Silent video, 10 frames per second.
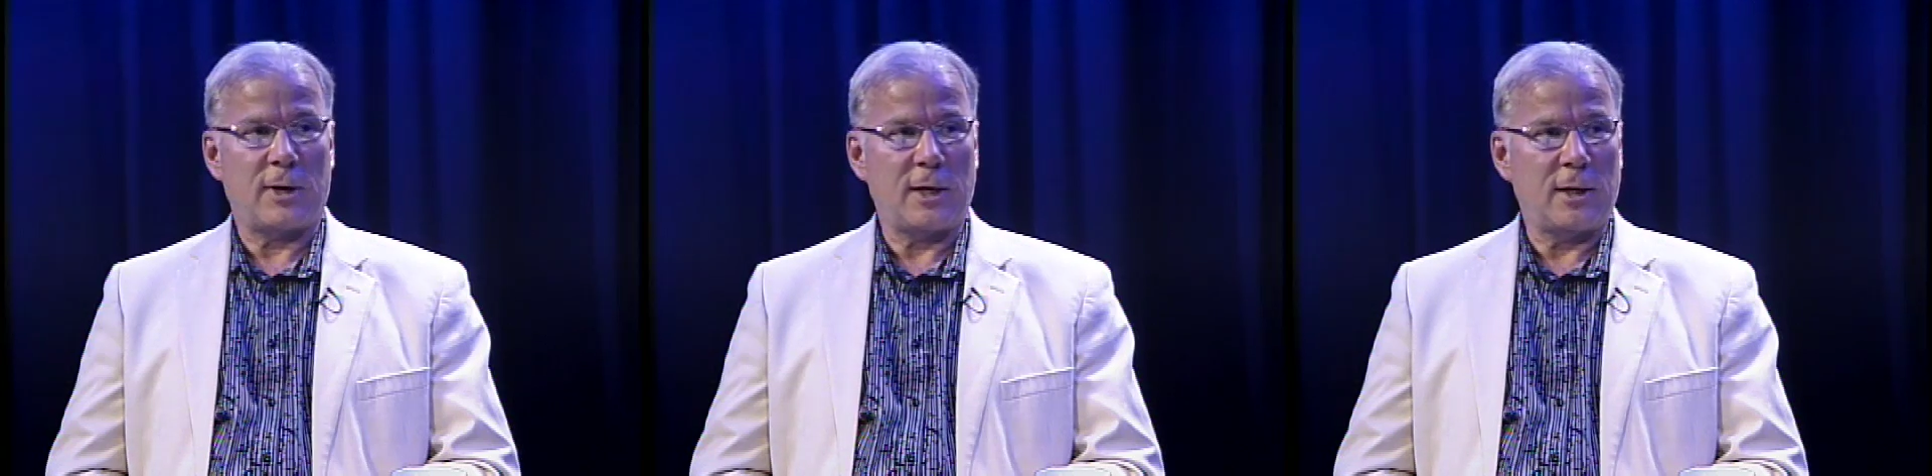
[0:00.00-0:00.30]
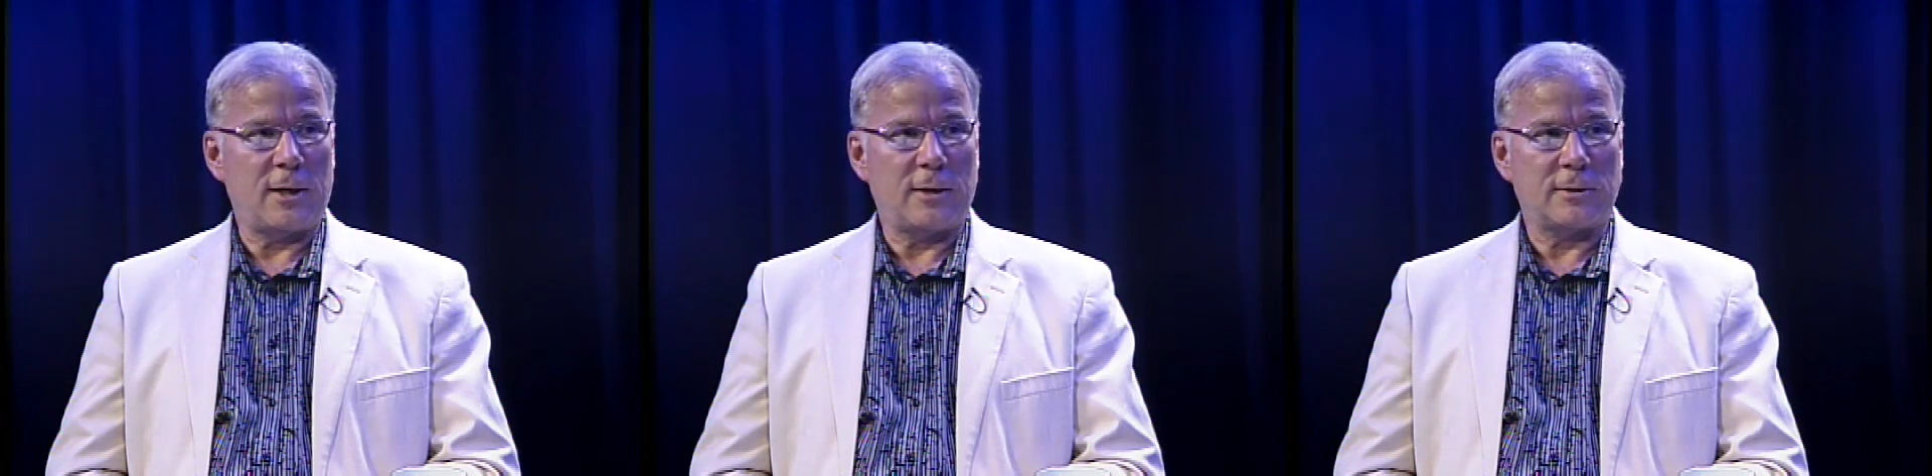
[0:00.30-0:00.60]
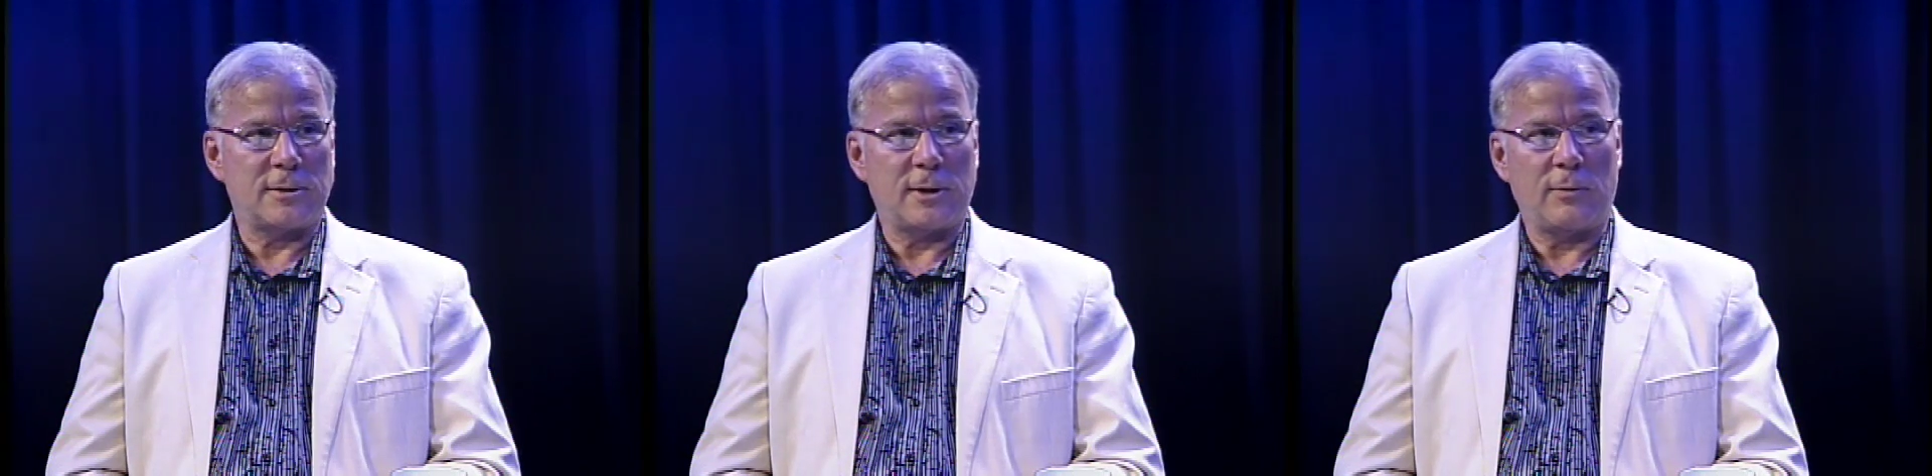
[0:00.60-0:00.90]
Oregon, and
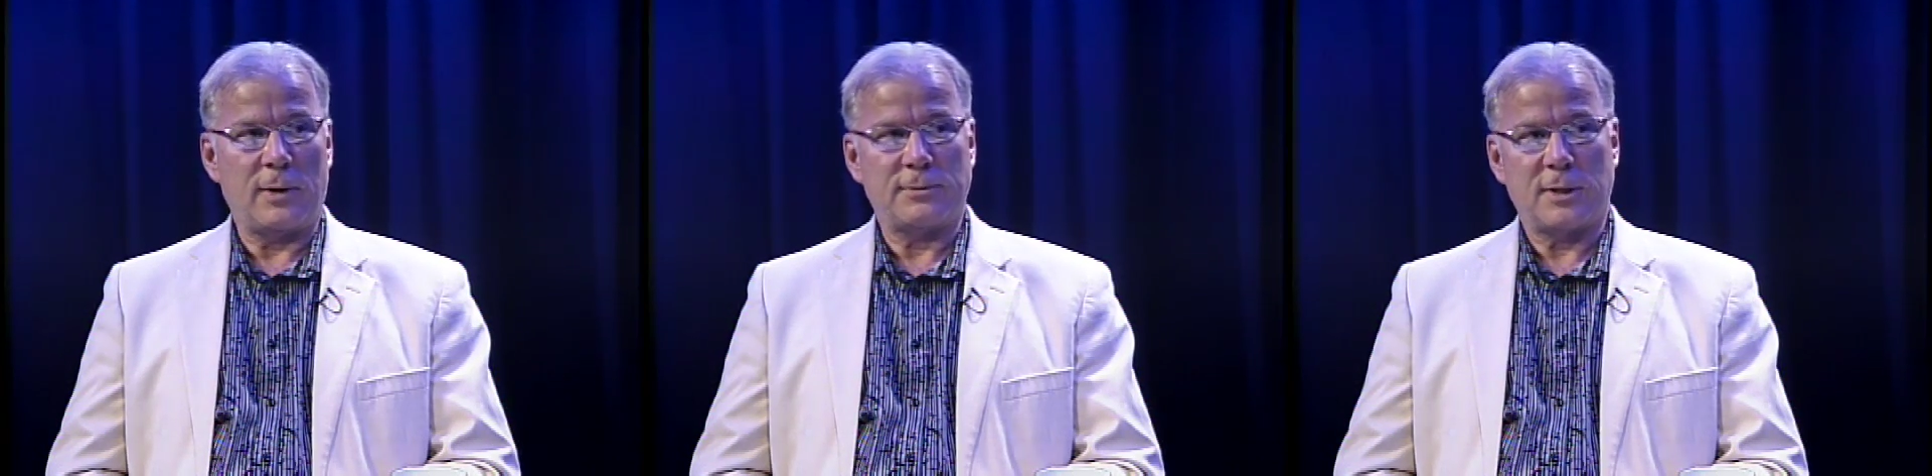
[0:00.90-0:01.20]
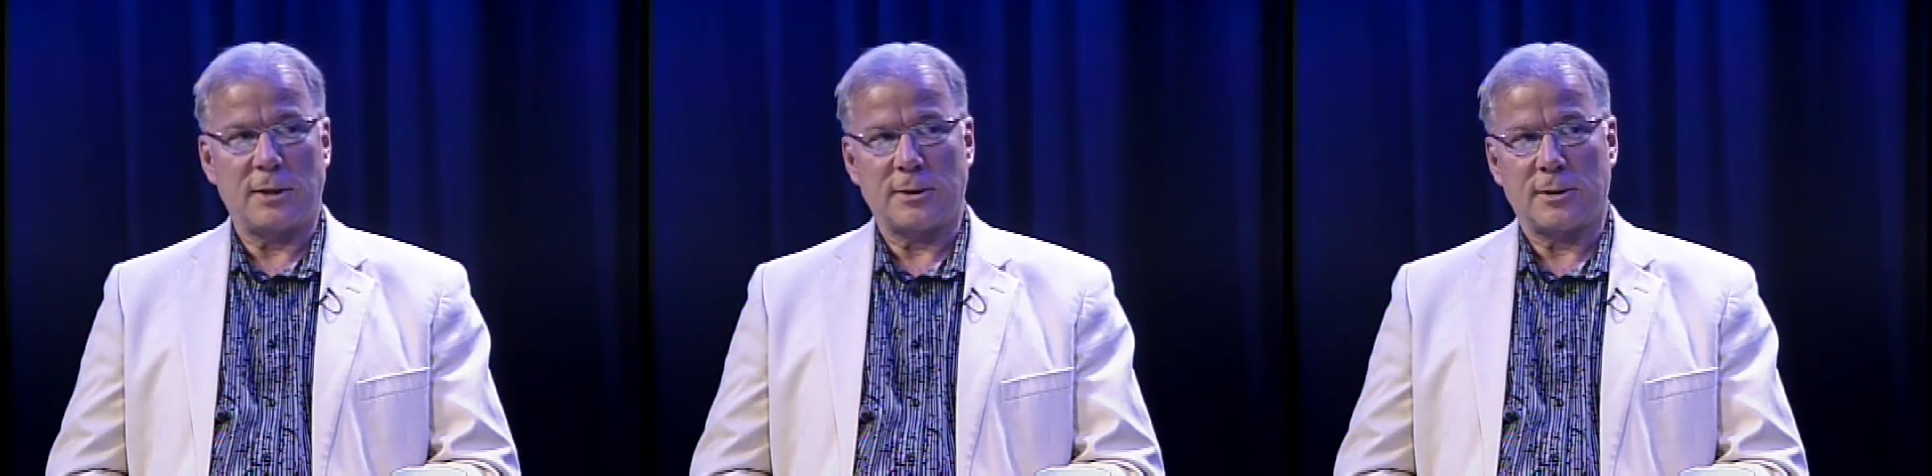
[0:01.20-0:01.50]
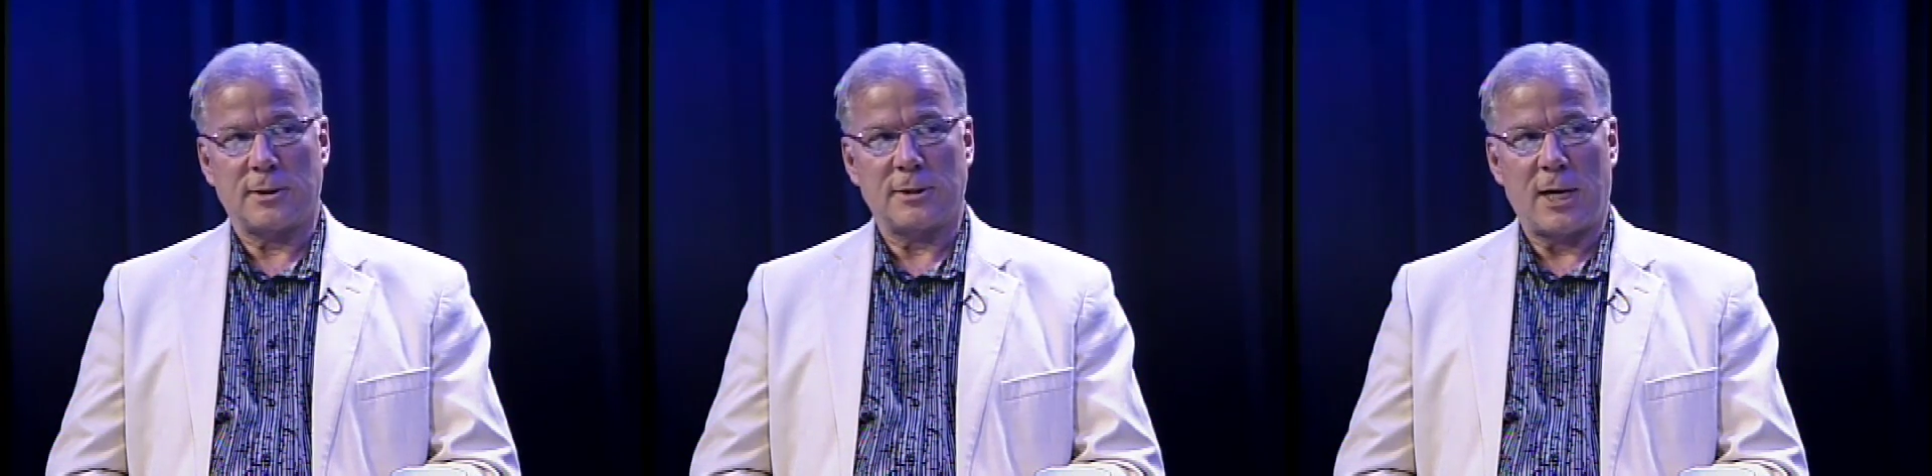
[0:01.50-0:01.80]
the city websites
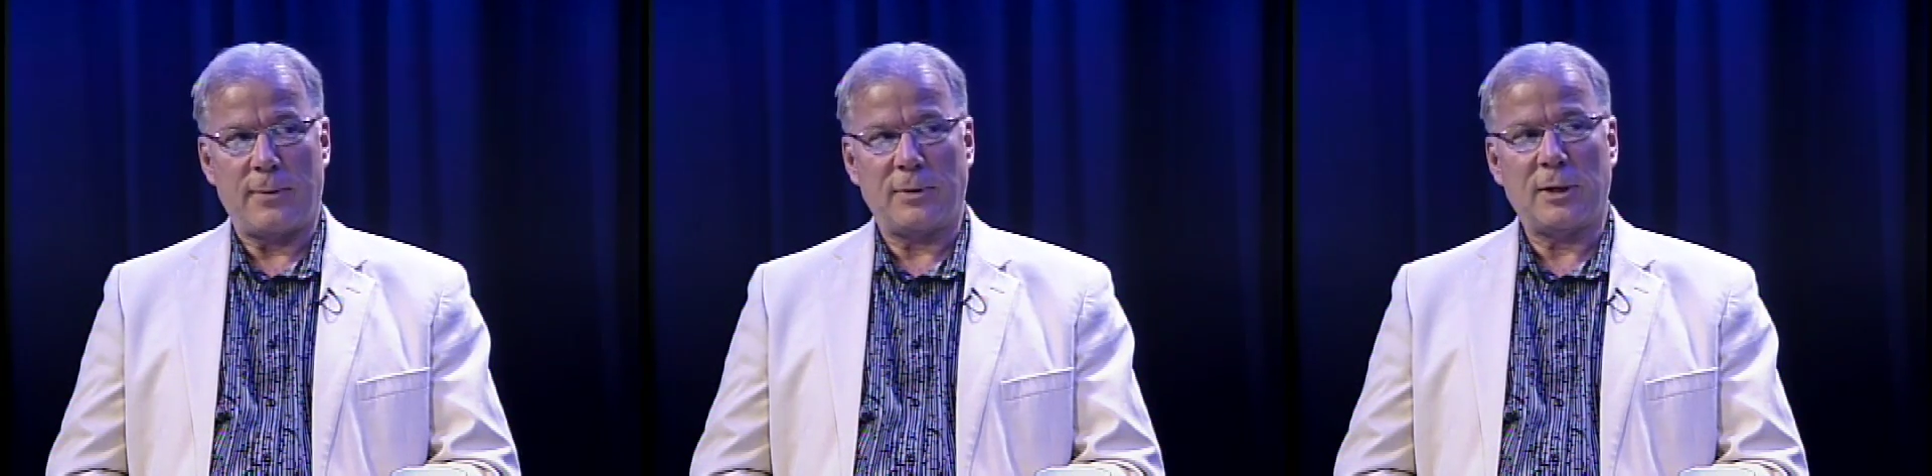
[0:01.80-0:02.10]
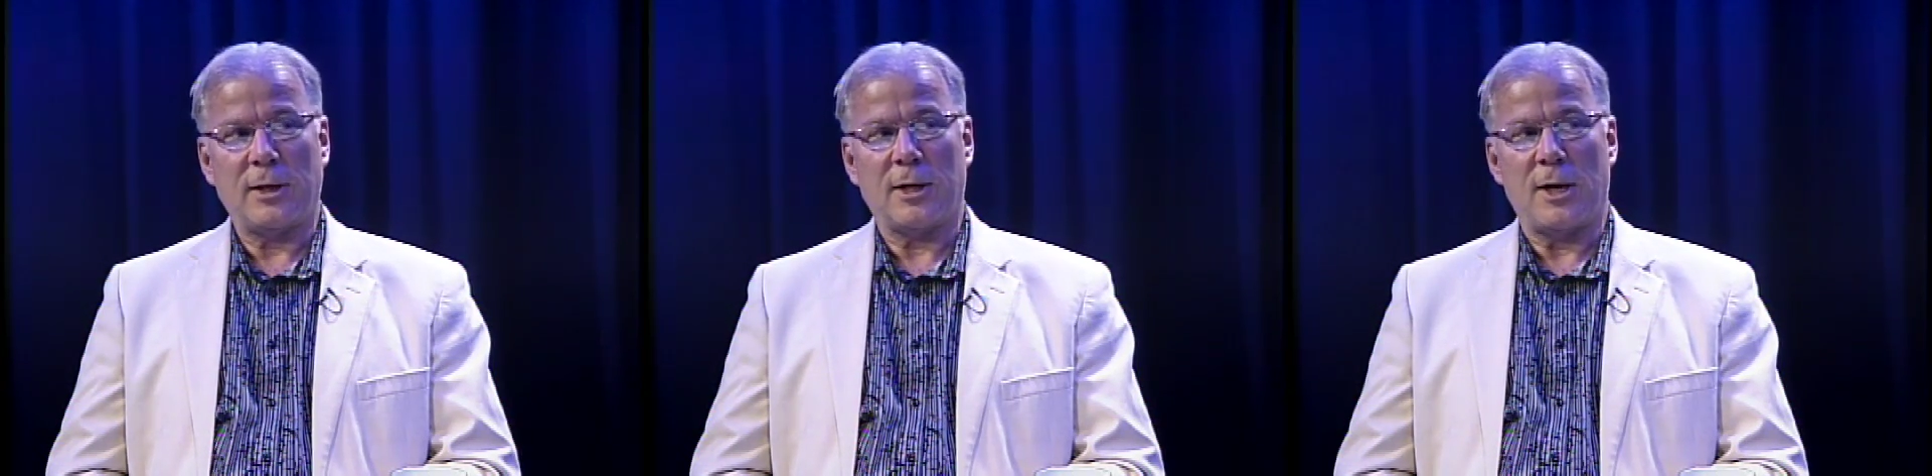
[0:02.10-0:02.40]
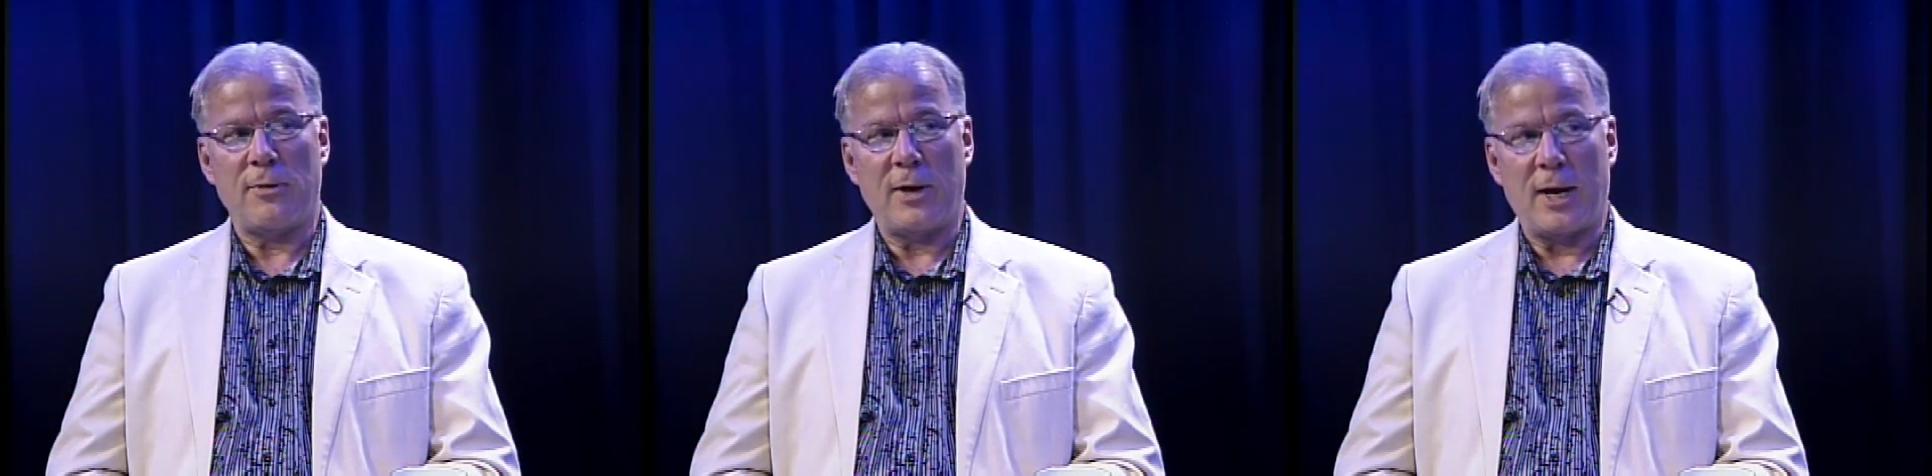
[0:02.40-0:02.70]
at the top. Click
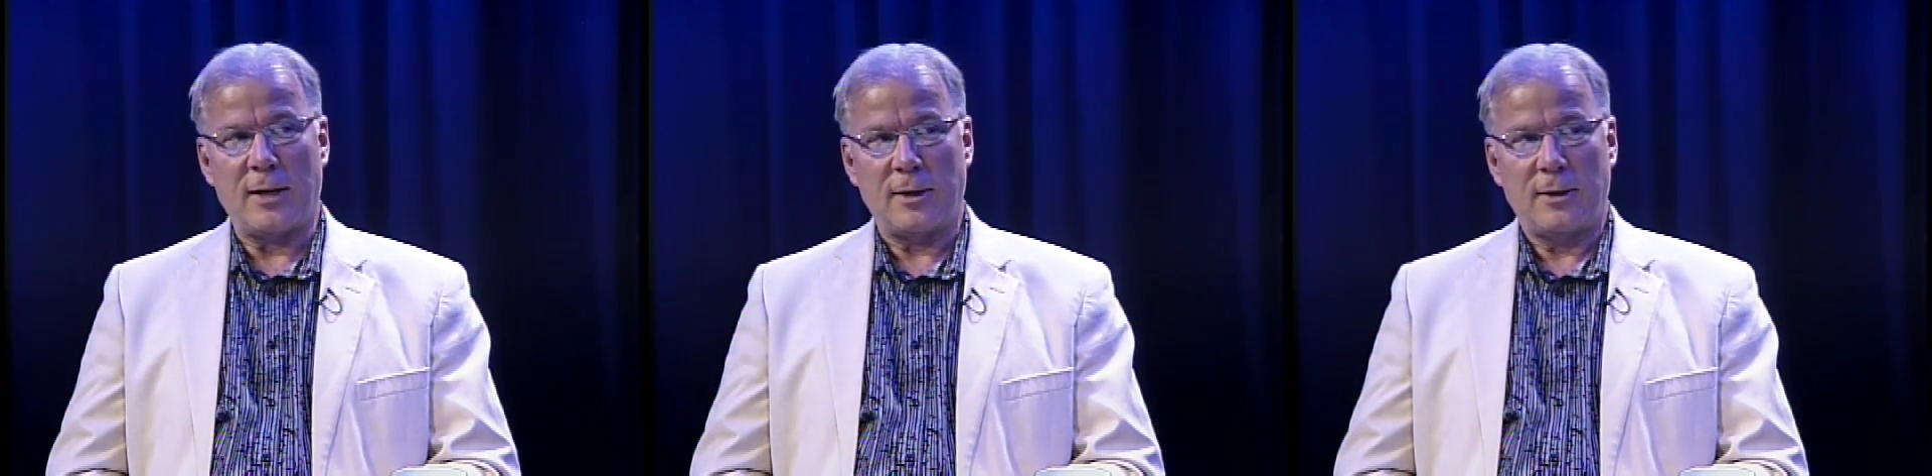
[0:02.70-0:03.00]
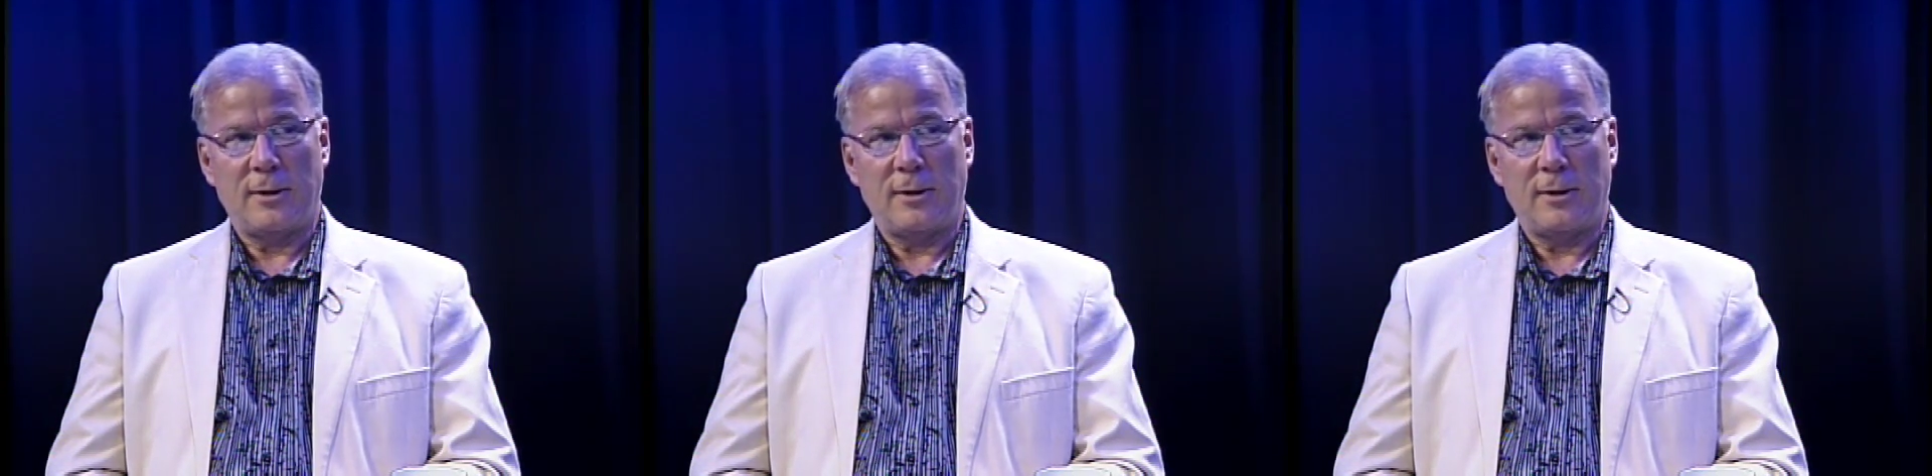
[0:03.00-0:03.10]
on that.